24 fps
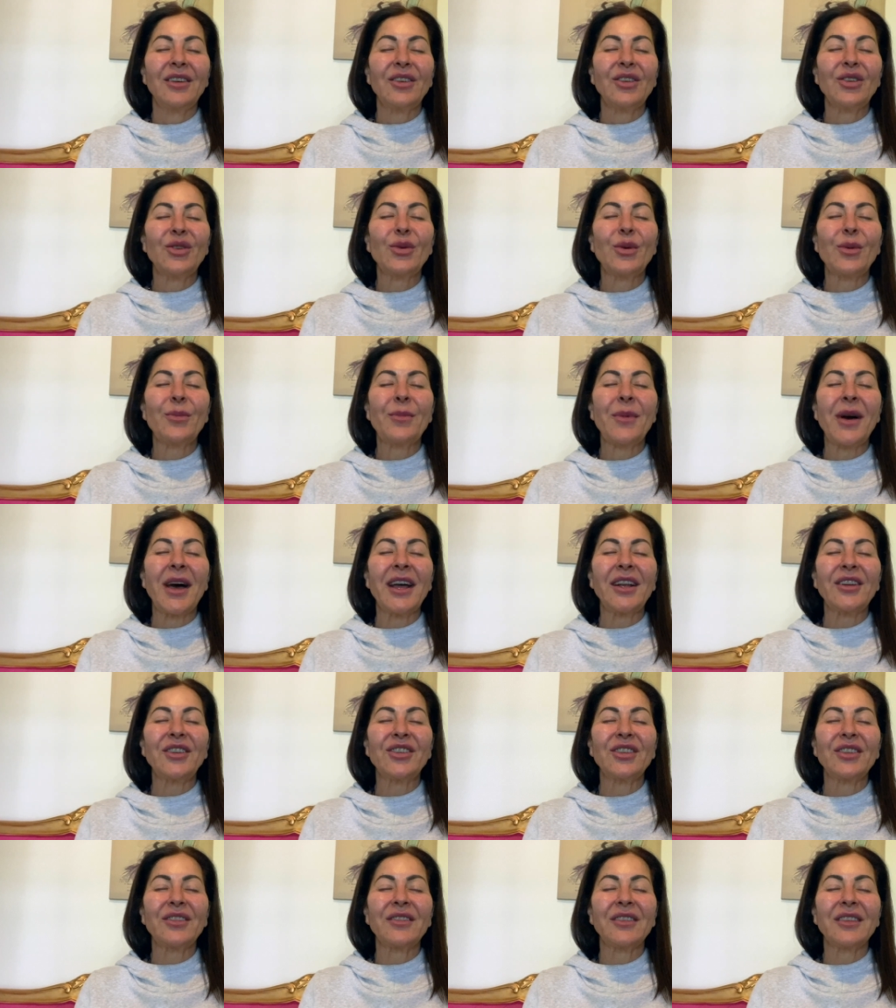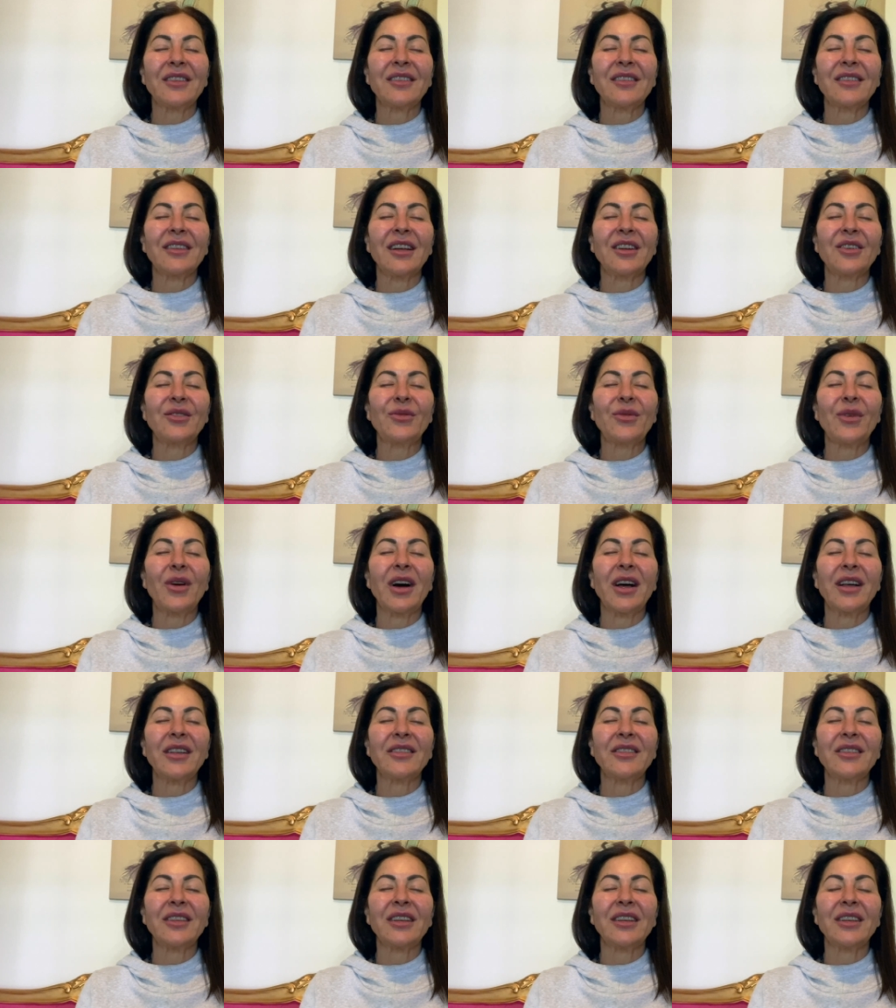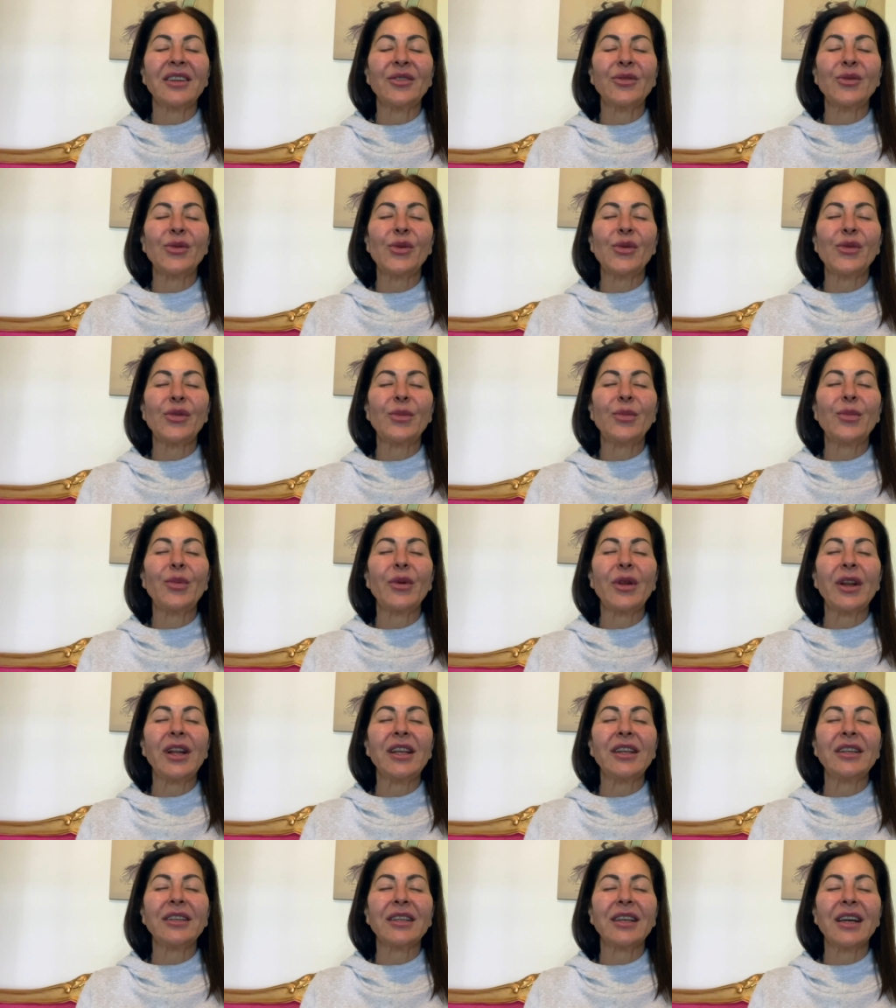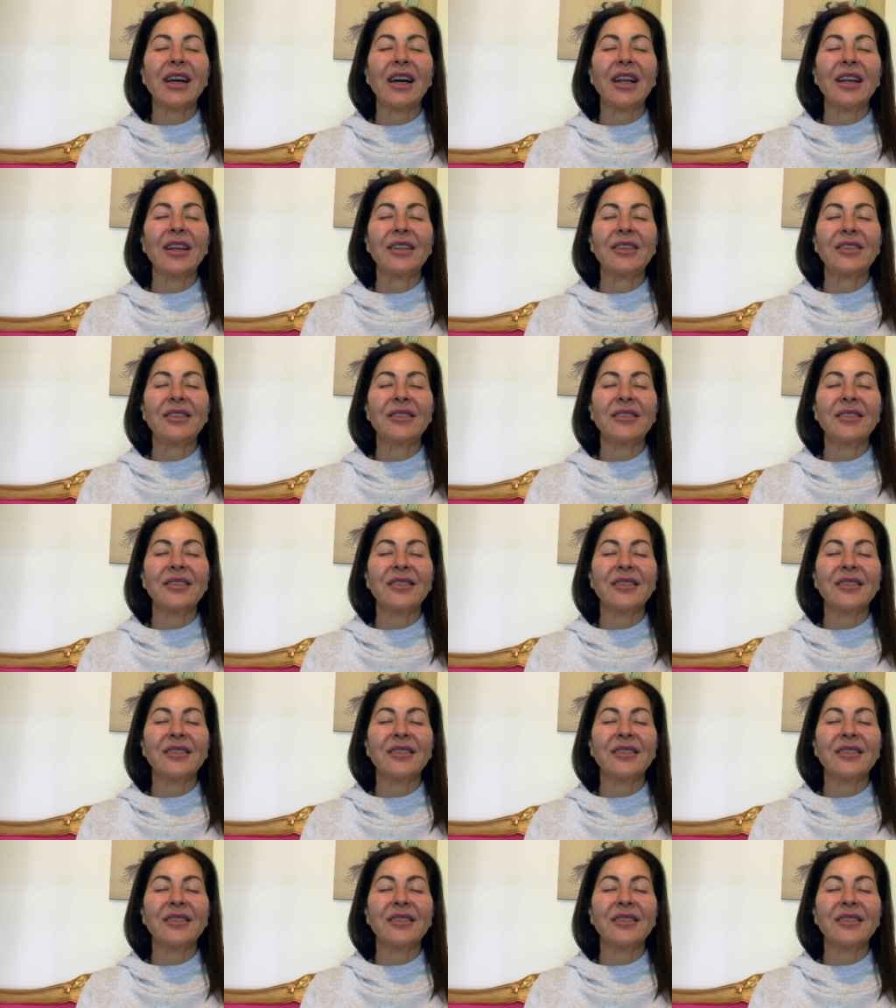you imagine the sun rising and all the brilliant colors